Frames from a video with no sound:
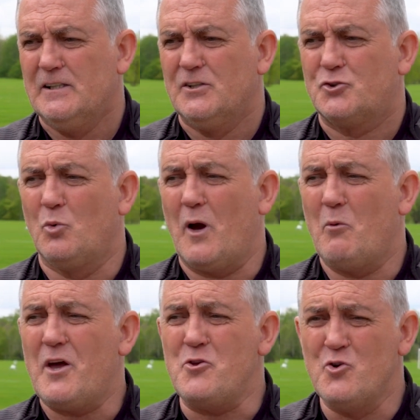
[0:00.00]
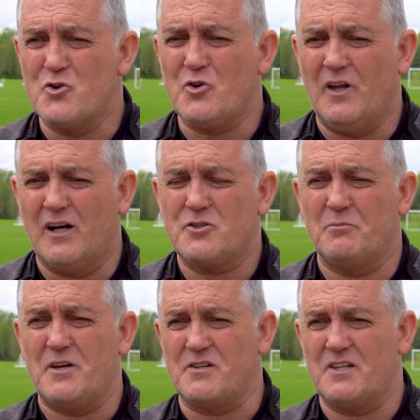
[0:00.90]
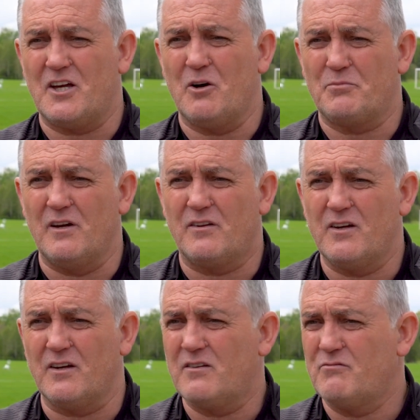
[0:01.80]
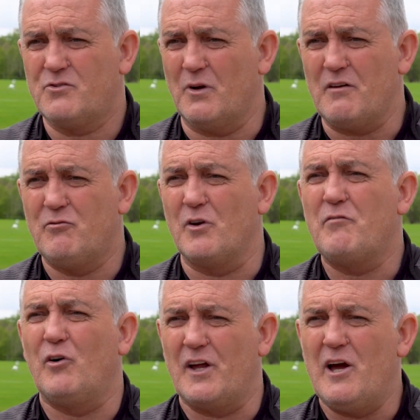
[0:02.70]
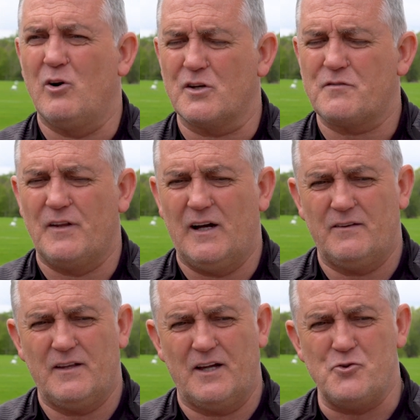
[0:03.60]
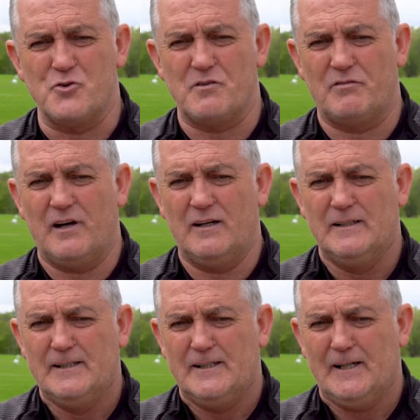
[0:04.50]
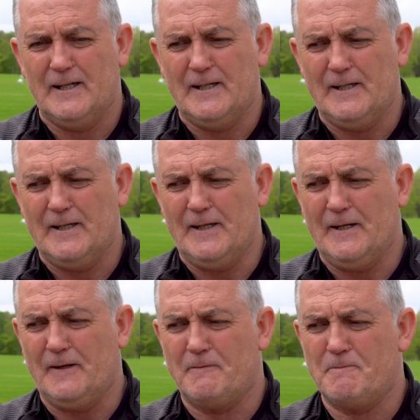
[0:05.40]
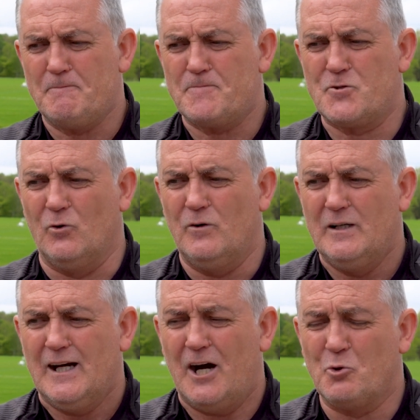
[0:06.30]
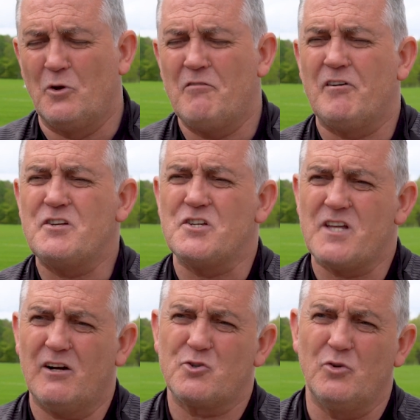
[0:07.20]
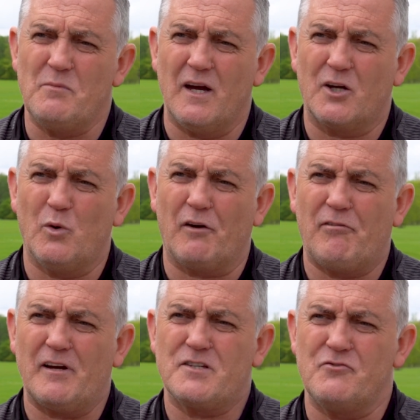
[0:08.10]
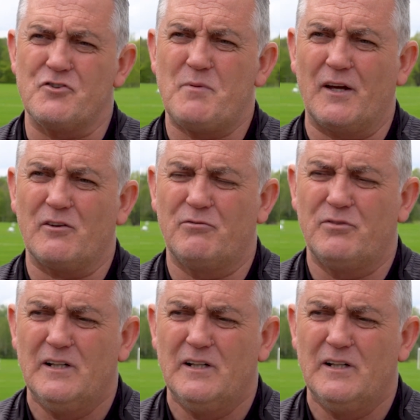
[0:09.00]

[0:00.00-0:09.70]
So we're awaiting news on that. Sometimes you take up to 24 to 48 hours for that news of that. So I don't envisage that's going to be a quick fix in respect of